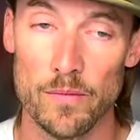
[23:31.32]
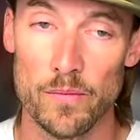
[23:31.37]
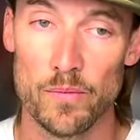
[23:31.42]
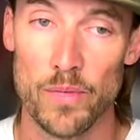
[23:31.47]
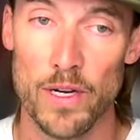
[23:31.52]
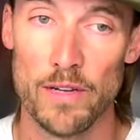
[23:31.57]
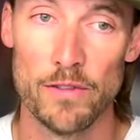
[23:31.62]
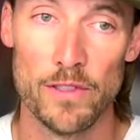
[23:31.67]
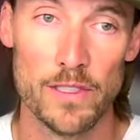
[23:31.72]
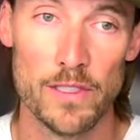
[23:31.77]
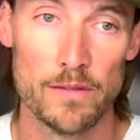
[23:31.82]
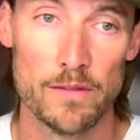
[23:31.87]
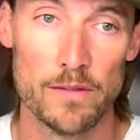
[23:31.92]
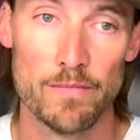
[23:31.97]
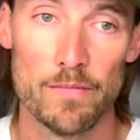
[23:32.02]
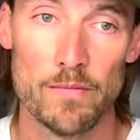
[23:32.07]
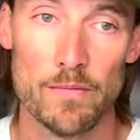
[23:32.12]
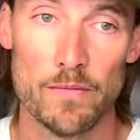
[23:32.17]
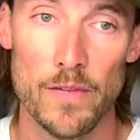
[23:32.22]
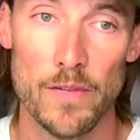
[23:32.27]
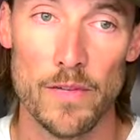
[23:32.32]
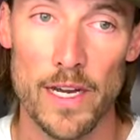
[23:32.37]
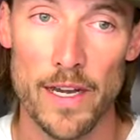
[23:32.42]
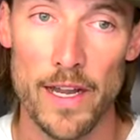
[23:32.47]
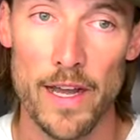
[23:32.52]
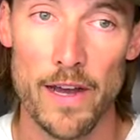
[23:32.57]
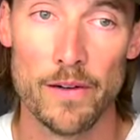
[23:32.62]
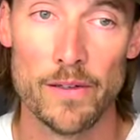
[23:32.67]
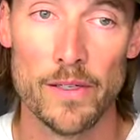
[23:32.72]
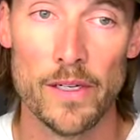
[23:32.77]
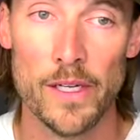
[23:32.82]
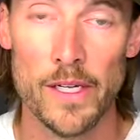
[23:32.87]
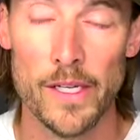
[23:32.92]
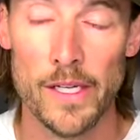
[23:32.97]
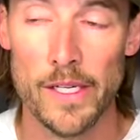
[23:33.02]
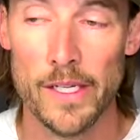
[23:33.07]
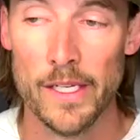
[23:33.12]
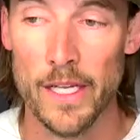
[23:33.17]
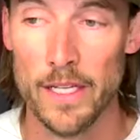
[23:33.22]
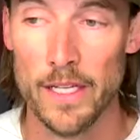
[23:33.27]
prevalent right now.
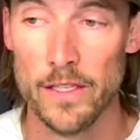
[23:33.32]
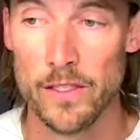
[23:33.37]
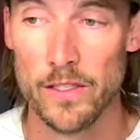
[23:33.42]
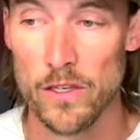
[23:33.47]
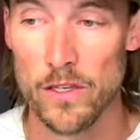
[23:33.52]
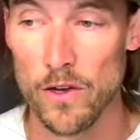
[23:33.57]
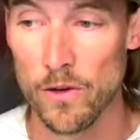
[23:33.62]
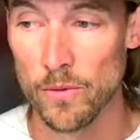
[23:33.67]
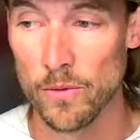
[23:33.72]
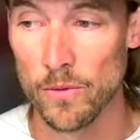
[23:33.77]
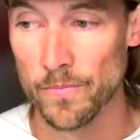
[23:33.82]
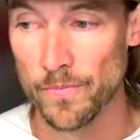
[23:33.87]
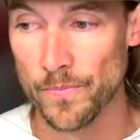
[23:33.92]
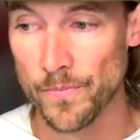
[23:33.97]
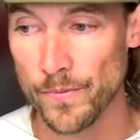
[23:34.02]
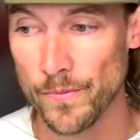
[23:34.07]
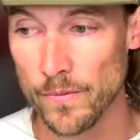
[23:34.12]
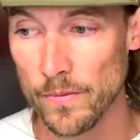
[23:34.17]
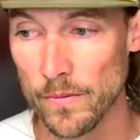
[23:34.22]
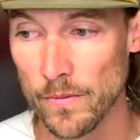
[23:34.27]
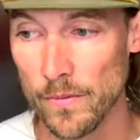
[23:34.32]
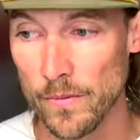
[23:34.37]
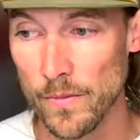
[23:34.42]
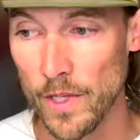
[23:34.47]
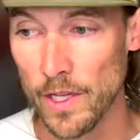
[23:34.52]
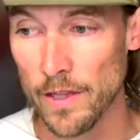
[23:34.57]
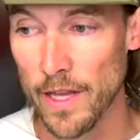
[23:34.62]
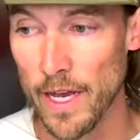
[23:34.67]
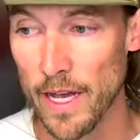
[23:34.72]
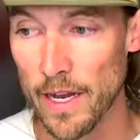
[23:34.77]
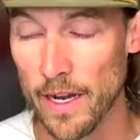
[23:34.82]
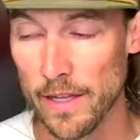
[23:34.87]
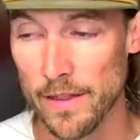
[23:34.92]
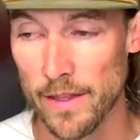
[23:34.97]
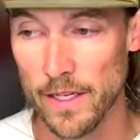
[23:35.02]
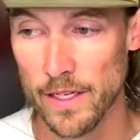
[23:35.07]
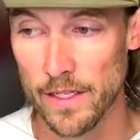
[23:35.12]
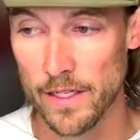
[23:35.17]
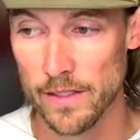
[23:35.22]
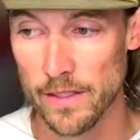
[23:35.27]
And so that, I
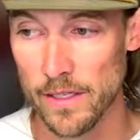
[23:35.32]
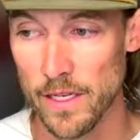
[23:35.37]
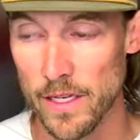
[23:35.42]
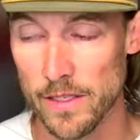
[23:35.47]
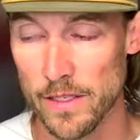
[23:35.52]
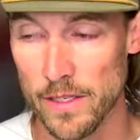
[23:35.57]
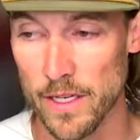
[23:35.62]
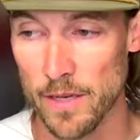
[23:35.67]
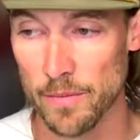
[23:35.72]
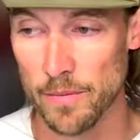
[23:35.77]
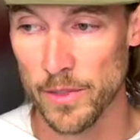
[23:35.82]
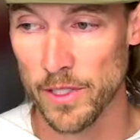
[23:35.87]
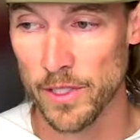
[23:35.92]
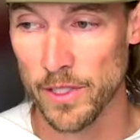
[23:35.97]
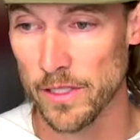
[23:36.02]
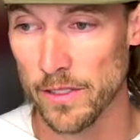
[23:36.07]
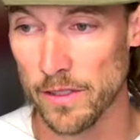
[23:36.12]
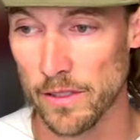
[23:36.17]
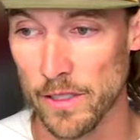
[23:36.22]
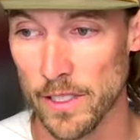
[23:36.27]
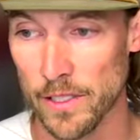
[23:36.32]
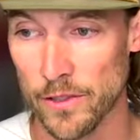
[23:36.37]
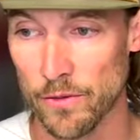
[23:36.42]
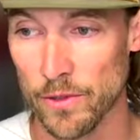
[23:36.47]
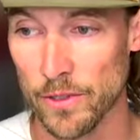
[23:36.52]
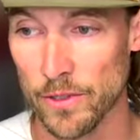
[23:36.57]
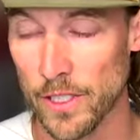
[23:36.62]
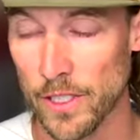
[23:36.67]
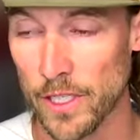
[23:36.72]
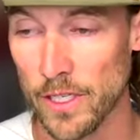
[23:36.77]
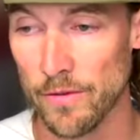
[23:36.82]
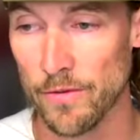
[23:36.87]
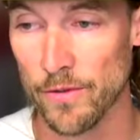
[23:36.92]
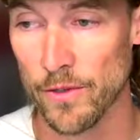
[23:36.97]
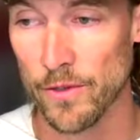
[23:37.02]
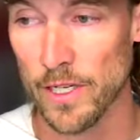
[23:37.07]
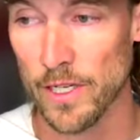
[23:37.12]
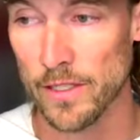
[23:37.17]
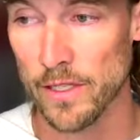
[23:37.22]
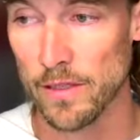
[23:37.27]
think, is something that's really key
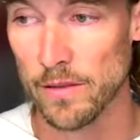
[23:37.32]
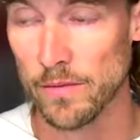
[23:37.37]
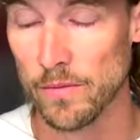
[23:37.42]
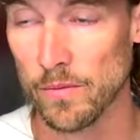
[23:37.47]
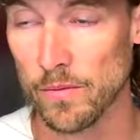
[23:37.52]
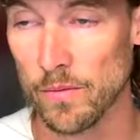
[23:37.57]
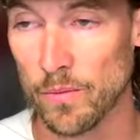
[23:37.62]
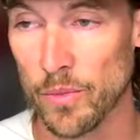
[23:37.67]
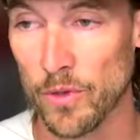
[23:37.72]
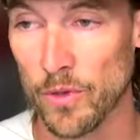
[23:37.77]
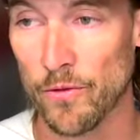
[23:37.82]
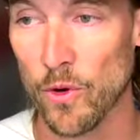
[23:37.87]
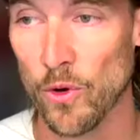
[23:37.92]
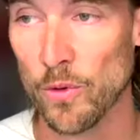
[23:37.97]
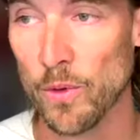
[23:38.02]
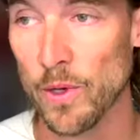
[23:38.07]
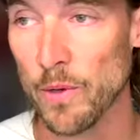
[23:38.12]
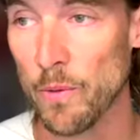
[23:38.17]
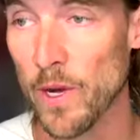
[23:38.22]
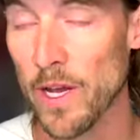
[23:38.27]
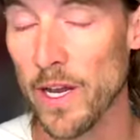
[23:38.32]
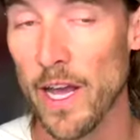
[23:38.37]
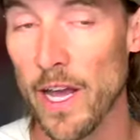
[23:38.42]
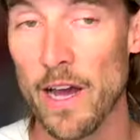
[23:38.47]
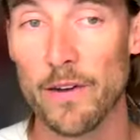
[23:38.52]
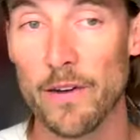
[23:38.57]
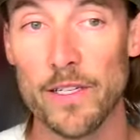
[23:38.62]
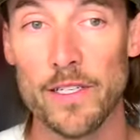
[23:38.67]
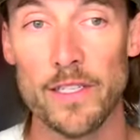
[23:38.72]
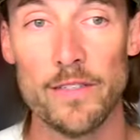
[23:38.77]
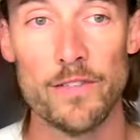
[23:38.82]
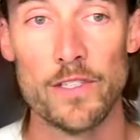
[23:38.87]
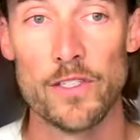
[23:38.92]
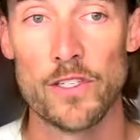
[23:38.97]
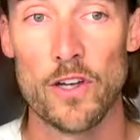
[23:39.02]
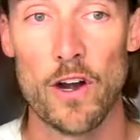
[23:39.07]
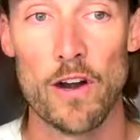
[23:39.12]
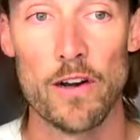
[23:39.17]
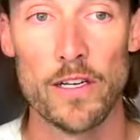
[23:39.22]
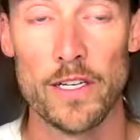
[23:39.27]
for us. And before we went out and even
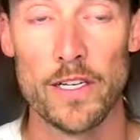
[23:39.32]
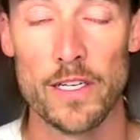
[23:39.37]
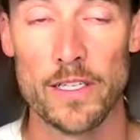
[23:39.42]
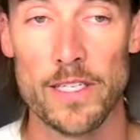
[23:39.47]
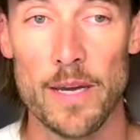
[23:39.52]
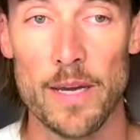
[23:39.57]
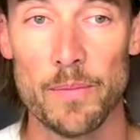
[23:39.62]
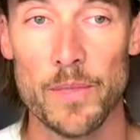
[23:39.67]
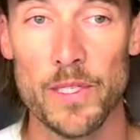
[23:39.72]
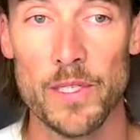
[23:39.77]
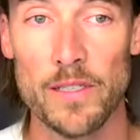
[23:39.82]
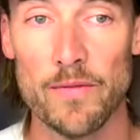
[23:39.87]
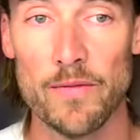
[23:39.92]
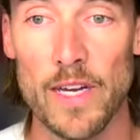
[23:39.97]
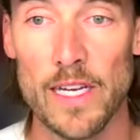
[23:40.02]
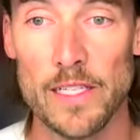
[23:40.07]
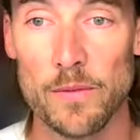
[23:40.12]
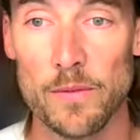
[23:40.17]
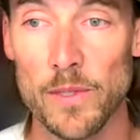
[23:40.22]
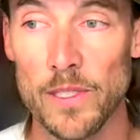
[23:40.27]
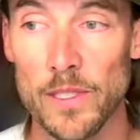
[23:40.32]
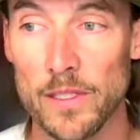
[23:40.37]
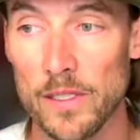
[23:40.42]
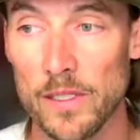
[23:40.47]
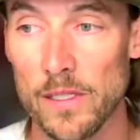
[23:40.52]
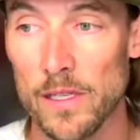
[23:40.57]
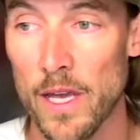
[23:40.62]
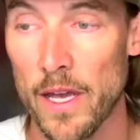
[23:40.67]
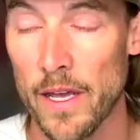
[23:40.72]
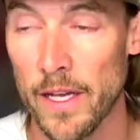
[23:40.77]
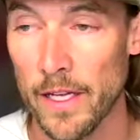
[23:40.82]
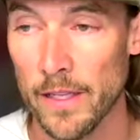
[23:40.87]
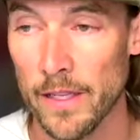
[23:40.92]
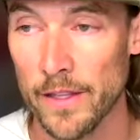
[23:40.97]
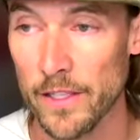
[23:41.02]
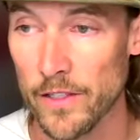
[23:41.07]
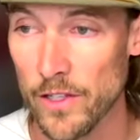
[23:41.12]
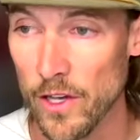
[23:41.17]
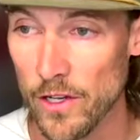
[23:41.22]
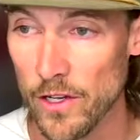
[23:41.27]
started accepting investments,
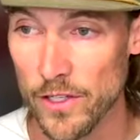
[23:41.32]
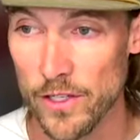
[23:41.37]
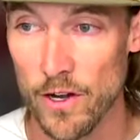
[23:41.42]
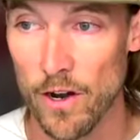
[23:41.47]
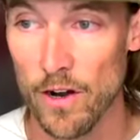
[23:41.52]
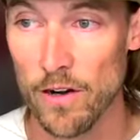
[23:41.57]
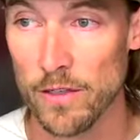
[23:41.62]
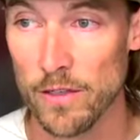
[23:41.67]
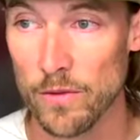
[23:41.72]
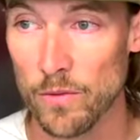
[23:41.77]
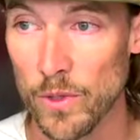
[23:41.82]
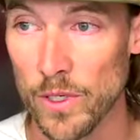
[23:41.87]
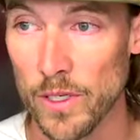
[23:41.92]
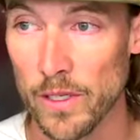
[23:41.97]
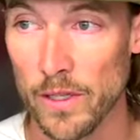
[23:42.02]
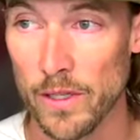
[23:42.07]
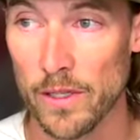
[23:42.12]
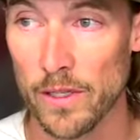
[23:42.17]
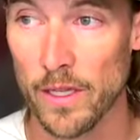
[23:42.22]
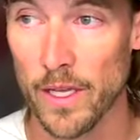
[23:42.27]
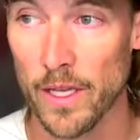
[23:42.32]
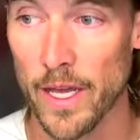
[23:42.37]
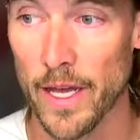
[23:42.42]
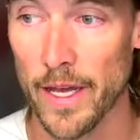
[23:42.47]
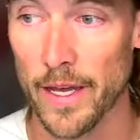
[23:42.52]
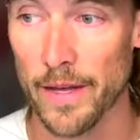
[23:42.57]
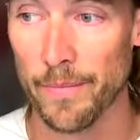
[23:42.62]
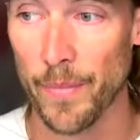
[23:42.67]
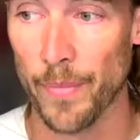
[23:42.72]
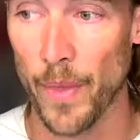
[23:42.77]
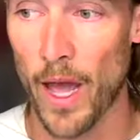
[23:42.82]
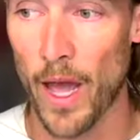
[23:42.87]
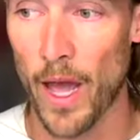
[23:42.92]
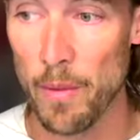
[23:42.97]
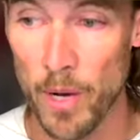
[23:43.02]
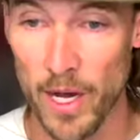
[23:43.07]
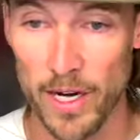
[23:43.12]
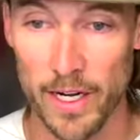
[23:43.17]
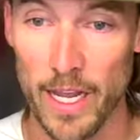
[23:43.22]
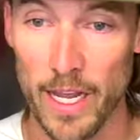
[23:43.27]
this all started with, I
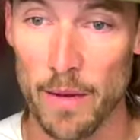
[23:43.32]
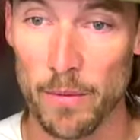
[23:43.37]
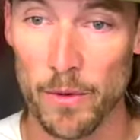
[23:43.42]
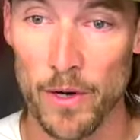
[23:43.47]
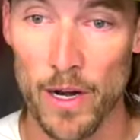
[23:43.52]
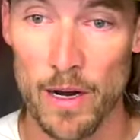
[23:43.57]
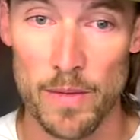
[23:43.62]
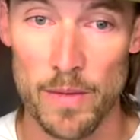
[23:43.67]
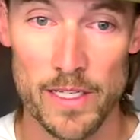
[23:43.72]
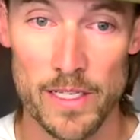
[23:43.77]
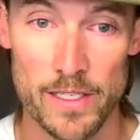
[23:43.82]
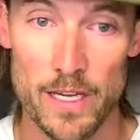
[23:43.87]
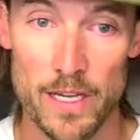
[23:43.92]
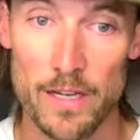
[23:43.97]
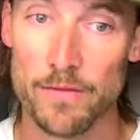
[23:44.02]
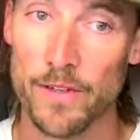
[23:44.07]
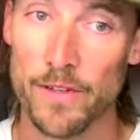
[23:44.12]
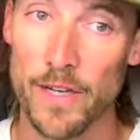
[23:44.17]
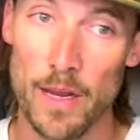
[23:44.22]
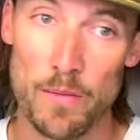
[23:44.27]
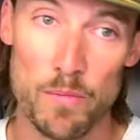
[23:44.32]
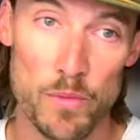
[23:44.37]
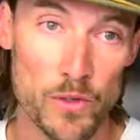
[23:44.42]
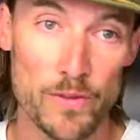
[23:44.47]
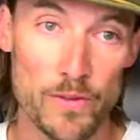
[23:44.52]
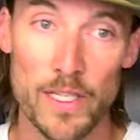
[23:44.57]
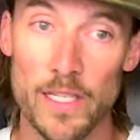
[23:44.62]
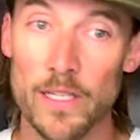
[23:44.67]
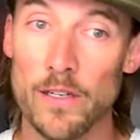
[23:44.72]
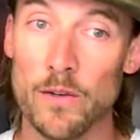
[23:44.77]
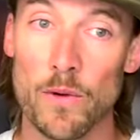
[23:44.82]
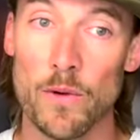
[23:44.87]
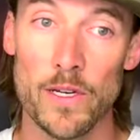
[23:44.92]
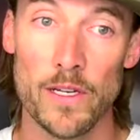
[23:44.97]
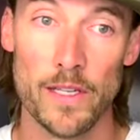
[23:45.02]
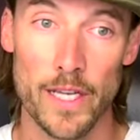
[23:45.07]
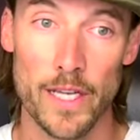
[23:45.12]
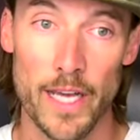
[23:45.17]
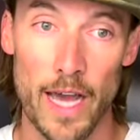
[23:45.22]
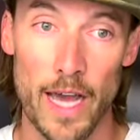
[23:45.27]
bought a campground myself, and I moved into one
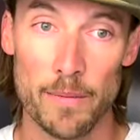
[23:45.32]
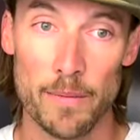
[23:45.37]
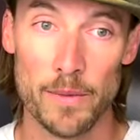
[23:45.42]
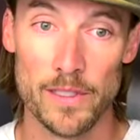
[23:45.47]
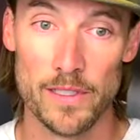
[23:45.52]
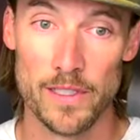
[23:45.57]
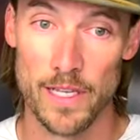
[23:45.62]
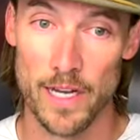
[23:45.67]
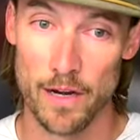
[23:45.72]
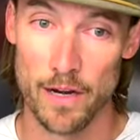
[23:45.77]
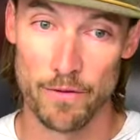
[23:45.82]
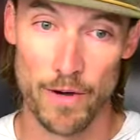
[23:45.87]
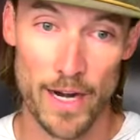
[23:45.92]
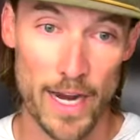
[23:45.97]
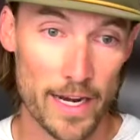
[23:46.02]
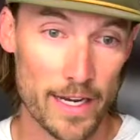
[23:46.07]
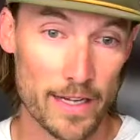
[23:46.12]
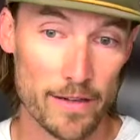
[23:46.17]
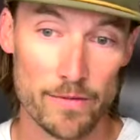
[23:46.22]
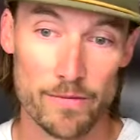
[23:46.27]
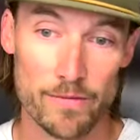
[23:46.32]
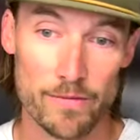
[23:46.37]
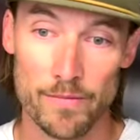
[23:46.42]
of the cabins and I ran it